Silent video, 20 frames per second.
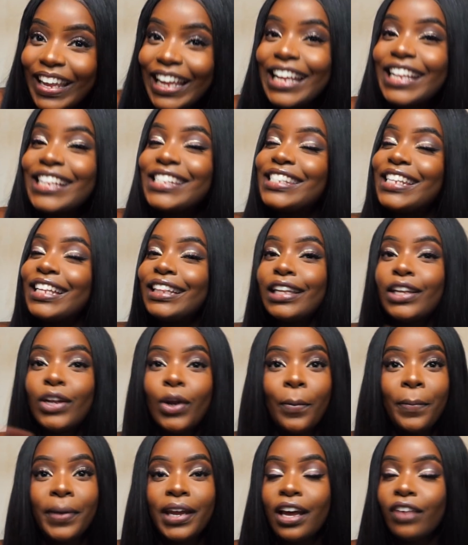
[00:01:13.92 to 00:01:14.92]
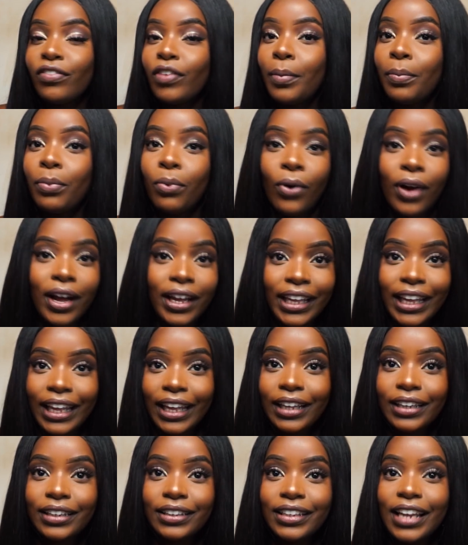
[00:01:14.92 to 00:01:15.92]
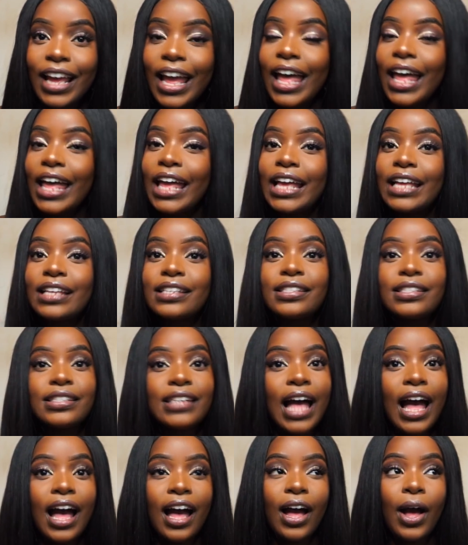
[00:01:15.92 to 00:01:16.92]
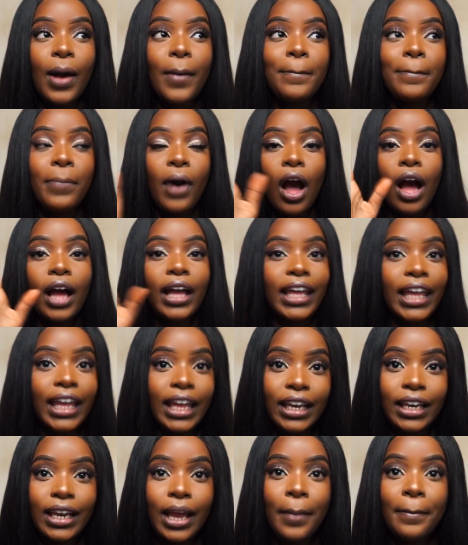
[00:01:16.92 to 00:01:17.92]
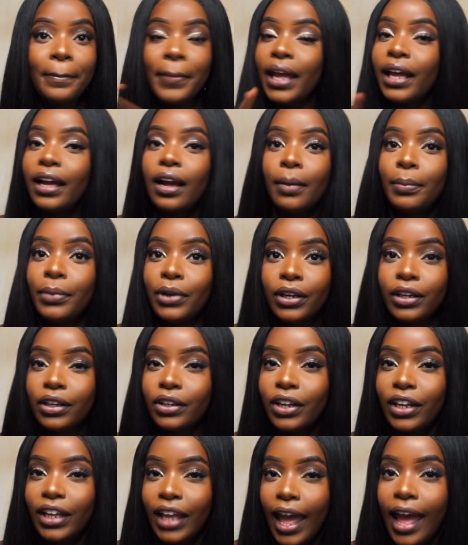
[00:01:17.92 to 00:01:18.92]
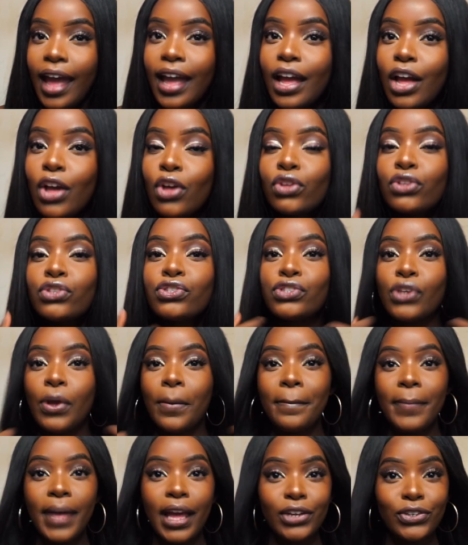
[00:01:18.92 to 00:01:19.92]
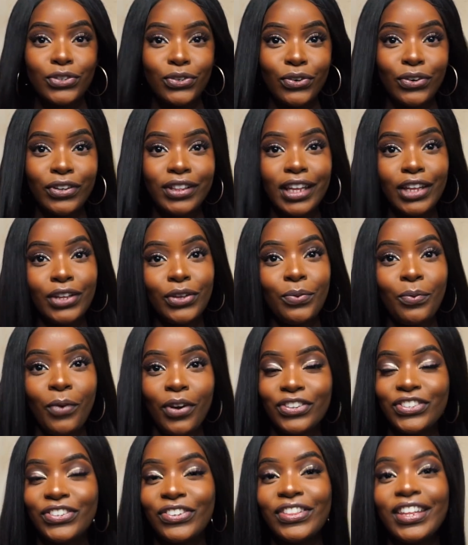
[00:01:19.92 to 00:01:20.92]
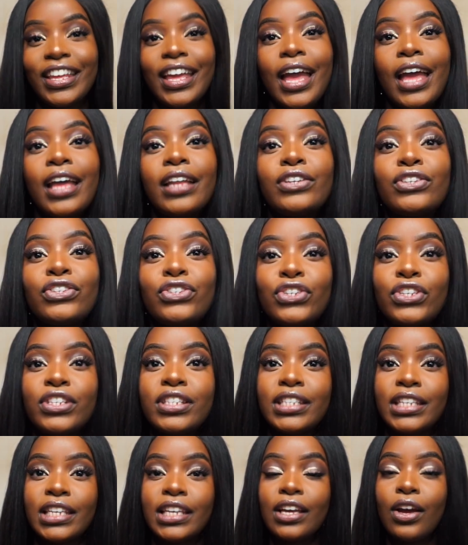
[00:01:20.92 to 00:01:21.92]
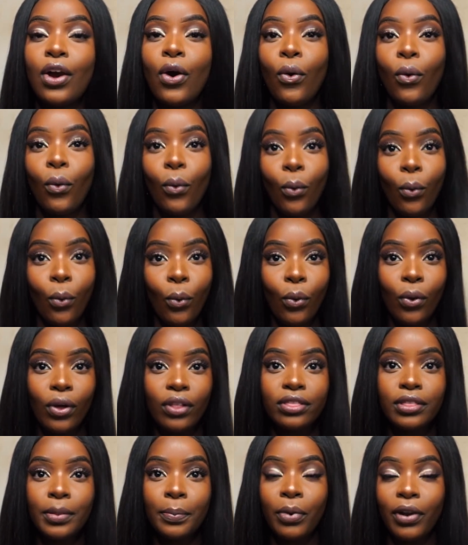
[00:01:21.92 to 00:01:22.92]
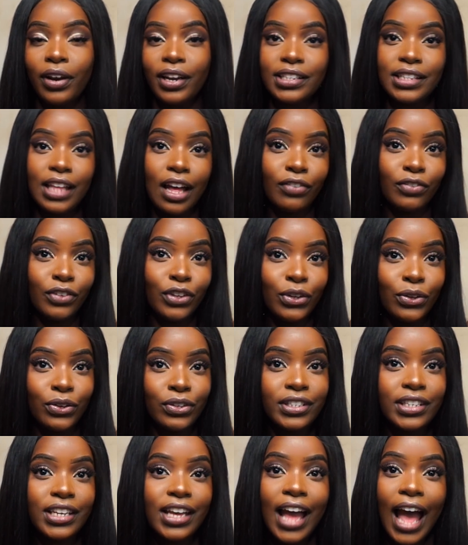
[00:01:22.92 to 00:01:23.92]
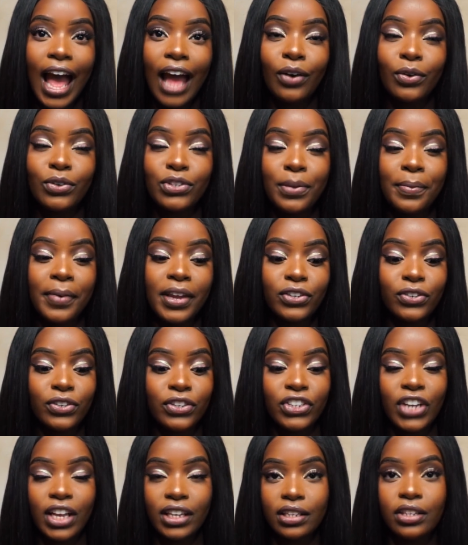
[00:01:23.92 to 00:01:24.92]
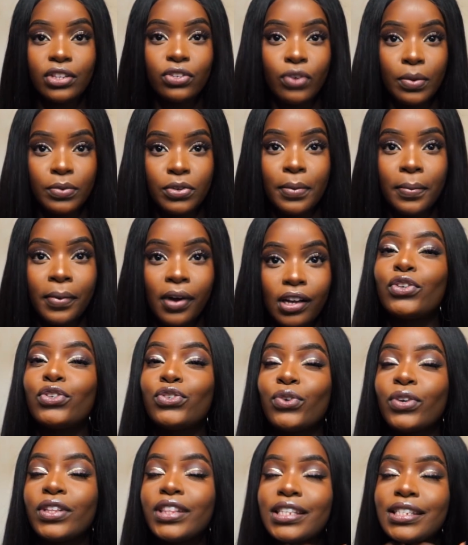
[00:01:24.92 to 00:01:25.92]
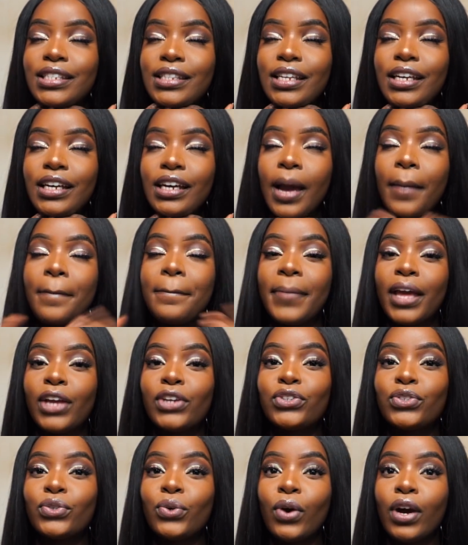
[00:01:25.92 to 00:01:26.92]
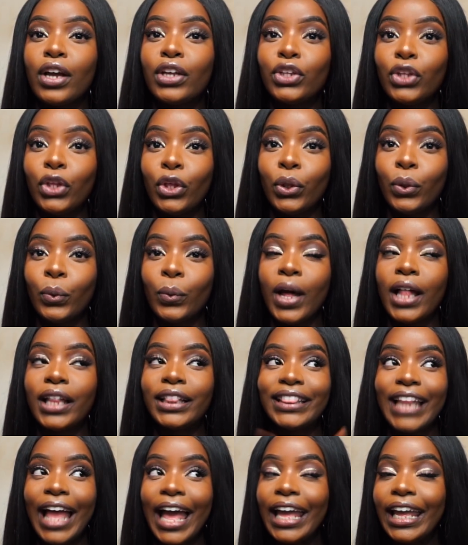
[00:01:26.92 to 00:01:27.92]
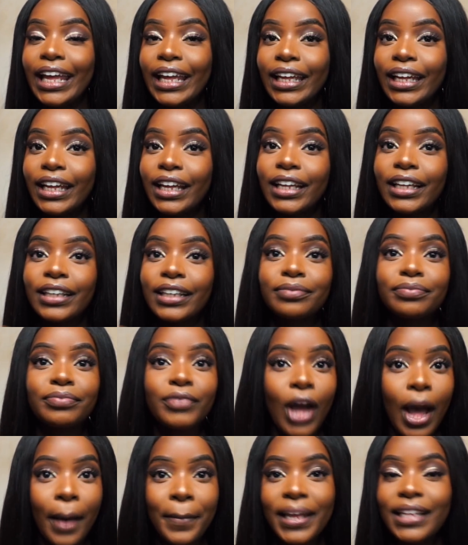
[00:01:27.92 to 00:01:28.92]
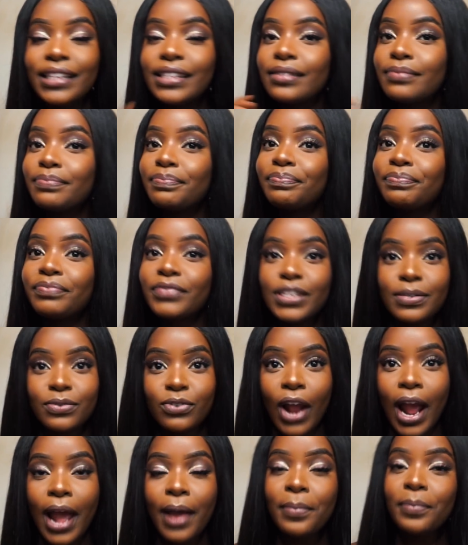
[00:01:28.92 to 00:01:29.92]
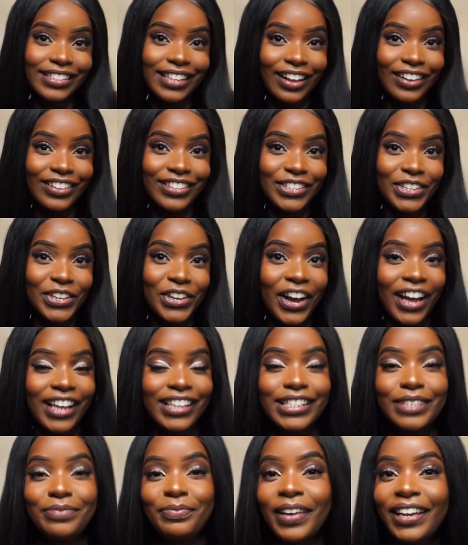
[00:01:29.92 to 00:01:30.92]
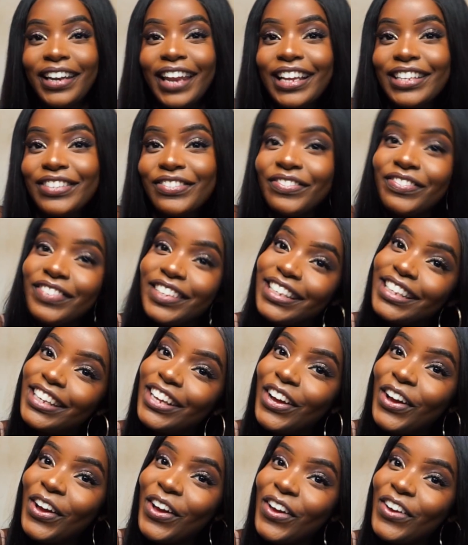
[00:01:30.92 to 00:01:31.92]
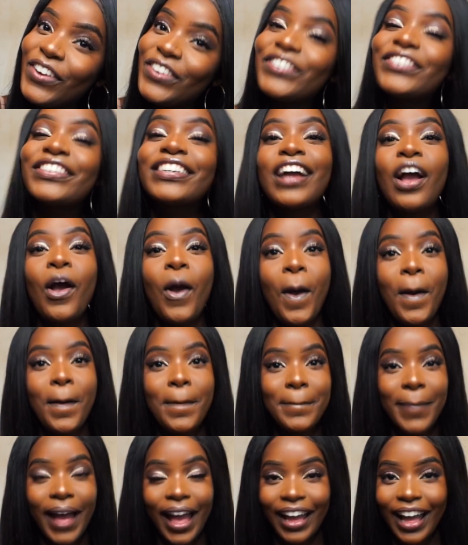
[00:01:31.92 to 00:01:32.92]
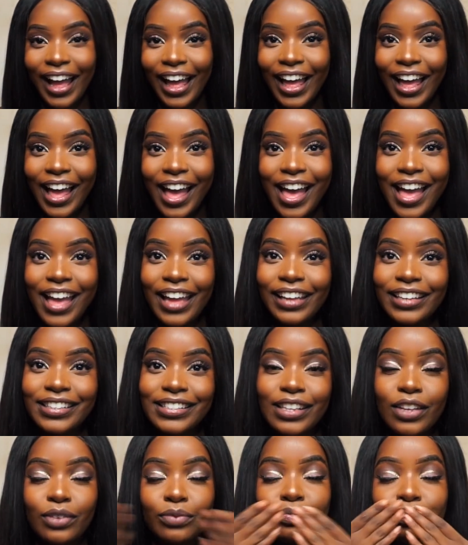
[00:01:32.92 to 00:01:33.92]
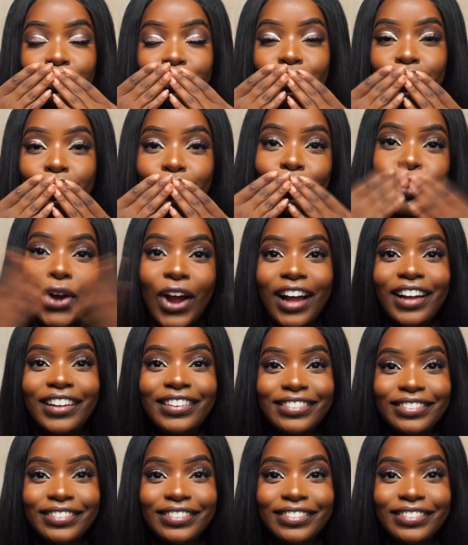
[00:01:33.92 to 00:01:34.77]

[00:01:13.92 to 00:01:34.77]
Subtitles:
it's a little bit of a bargain. It's a bargain makeup look, okay? So make sure that you watch till the end to see all the products that I've used, and also make sure to check the description box. Enjoyed this look, and make sure you like, comment, subscribe. I'll see you guys in my next video. Bye guys. Mwah.